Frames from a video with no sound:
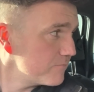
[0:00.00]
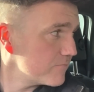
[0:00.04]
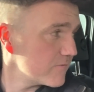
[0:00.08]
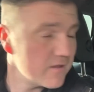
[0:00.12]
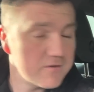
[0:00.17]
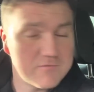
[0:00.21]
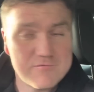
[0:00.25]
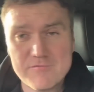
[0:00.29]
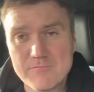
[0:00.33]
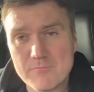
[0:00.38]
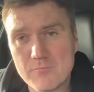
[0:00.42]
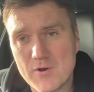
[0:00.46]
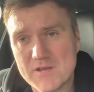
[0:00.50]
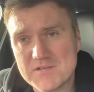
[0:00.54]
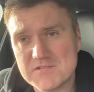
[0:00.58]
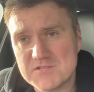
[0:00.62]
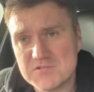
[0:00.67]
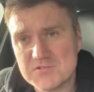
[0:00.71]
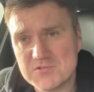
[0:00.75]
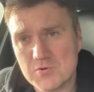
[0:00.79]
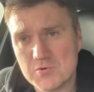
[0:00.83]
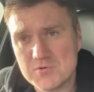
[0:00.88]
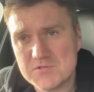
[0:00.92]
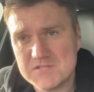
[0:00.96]
Of Press
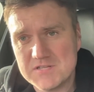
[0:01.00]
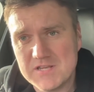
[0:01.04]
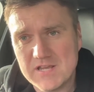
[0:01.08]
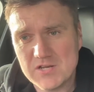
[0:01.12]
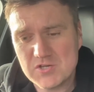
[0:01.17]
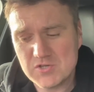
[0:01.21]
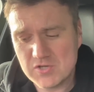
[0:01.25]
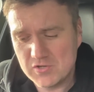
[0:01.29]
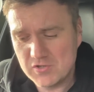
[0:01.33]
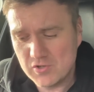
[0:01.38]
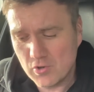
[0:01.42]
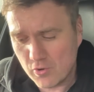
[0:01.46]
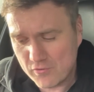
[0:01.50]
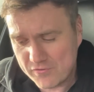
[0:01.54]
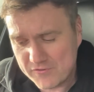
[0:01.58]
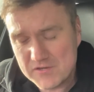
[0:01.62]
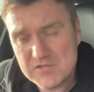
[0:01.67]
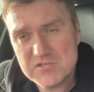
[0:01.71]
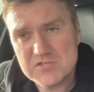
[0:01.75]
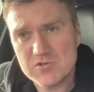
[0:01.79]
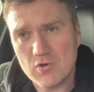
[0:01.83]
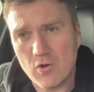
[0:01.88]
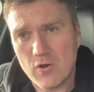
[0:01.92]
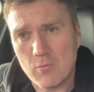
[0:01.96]
Association,
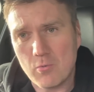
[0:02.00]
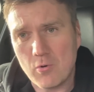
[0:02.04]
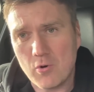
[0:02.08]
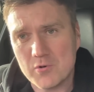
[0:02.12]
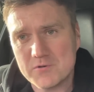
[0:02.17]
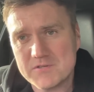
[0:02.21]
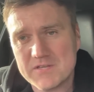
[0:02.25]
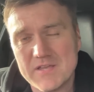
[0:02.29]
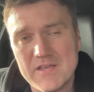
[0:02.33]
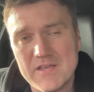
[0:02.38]
Northeast stalwart